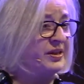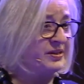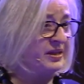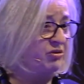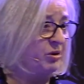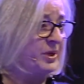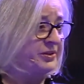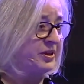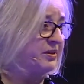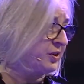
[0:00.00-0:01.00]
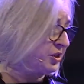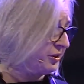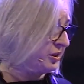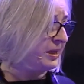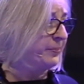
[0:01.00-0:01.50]
etc.,
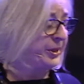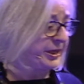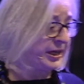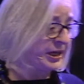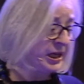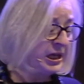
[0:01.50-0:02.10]
multi-divisional company,